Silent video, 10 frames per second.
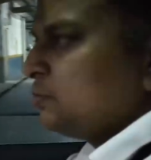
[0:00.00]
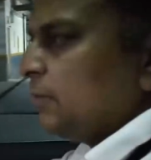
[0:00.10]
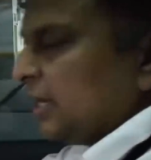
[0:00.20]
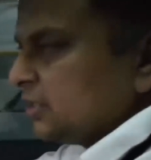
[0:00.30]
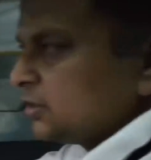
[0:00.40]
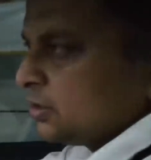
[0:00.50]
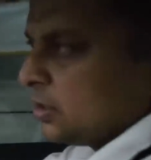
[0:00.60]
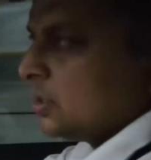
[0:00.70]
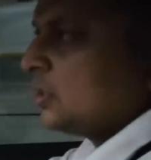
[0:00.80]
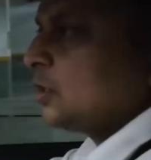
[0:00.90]
to manage
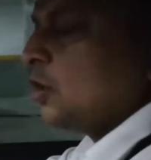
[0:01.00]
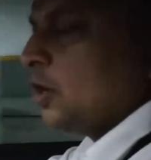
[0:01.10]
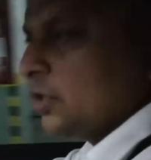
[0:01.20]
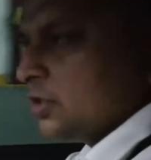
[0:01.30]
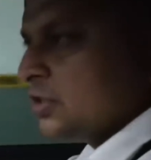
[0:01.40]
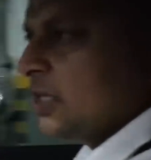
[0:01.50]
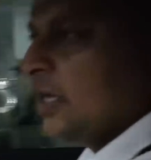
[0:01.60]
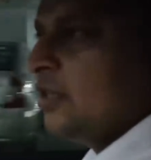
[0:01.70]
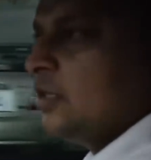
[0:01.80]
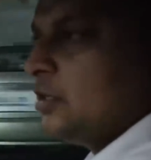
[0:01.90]
the corners
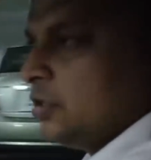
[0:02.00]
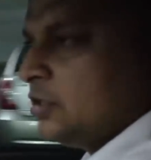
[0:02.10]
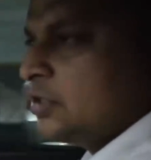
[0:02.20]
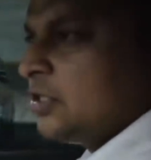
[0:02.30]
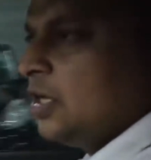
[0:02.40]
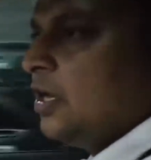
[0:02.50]
and the turns,